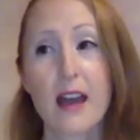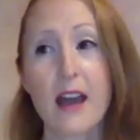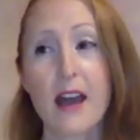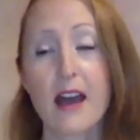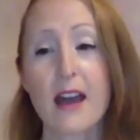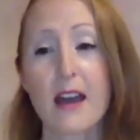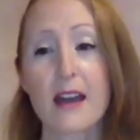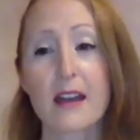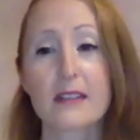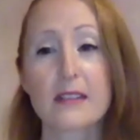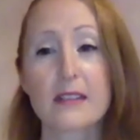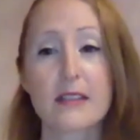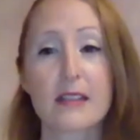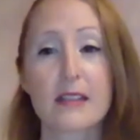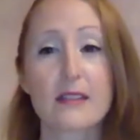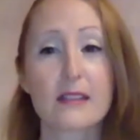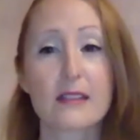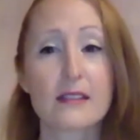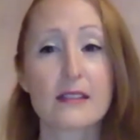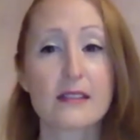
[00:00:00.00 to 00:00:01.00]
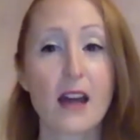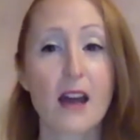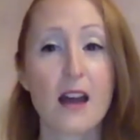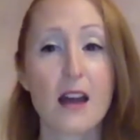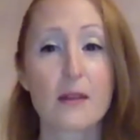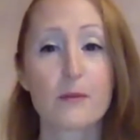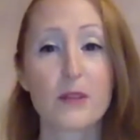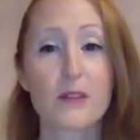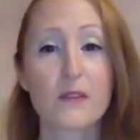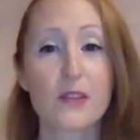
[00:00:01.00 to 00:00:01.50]
And in this
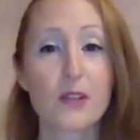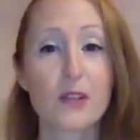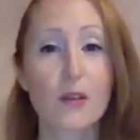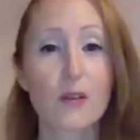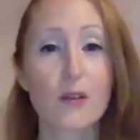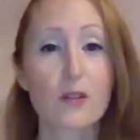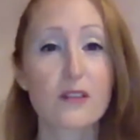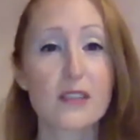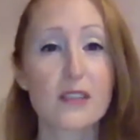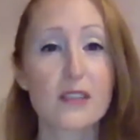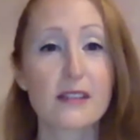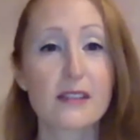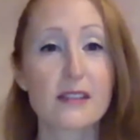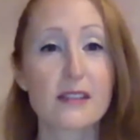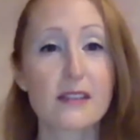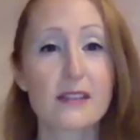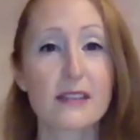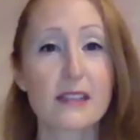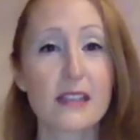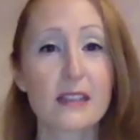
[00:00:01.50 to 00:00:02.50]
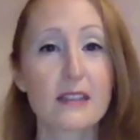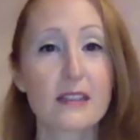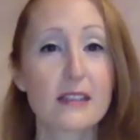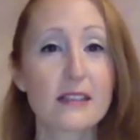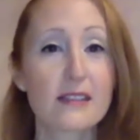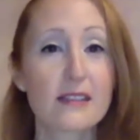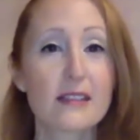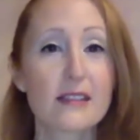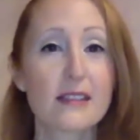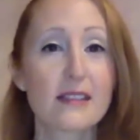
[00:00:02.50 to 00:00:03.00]
time of social distancing,
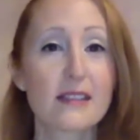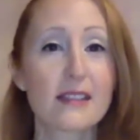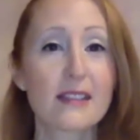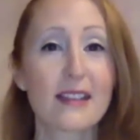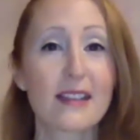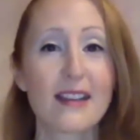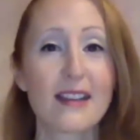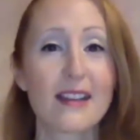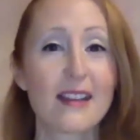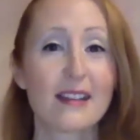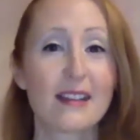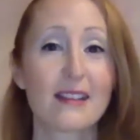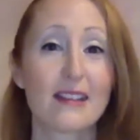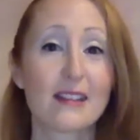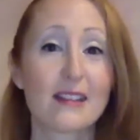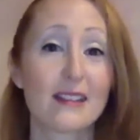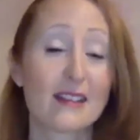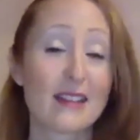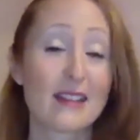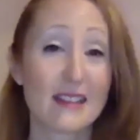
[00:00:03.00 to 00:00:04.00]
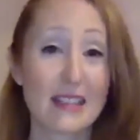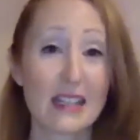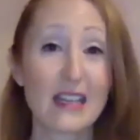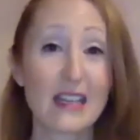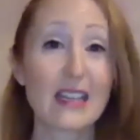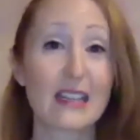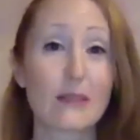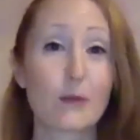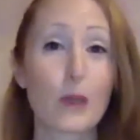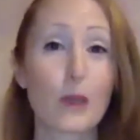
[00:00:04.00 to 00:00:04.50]
this is
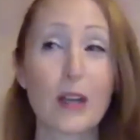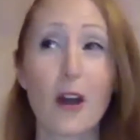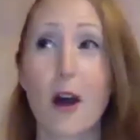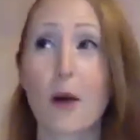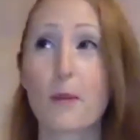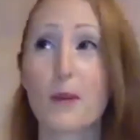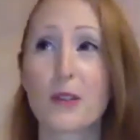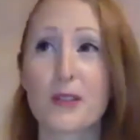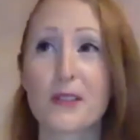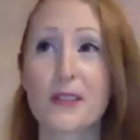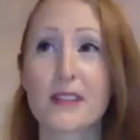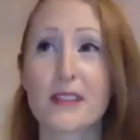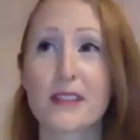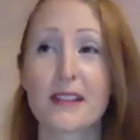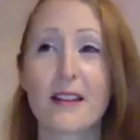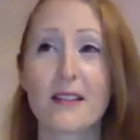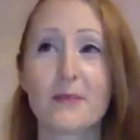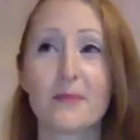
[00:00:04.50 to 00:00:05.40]
it. We almost,